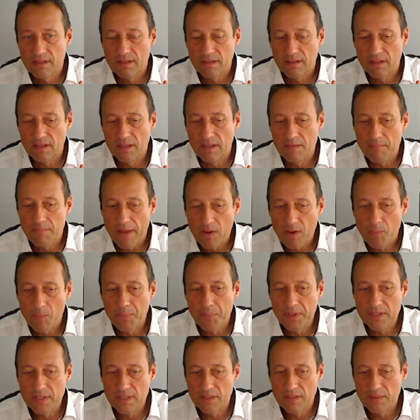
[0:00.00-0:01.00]
in my
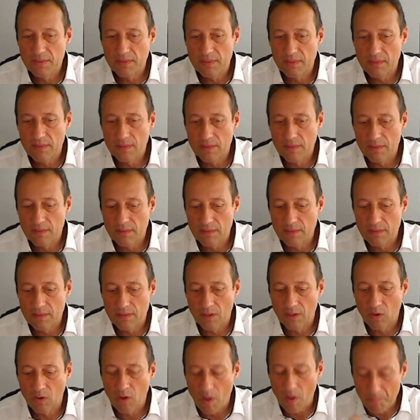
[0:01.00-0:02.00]
opinion, the
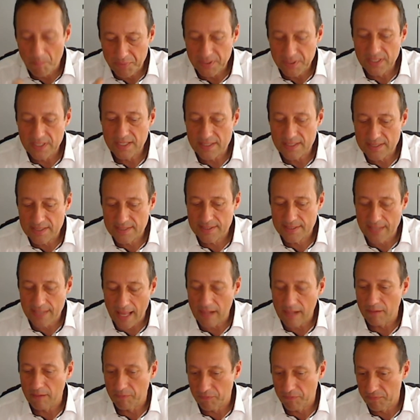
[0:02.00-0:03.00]
company
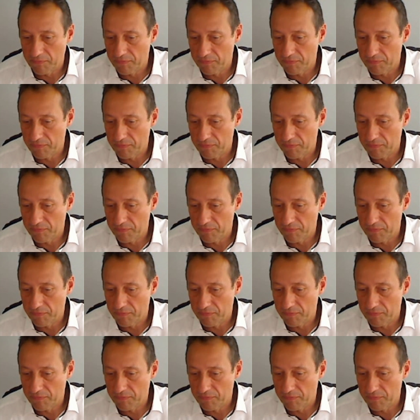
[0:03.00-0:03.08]
itself,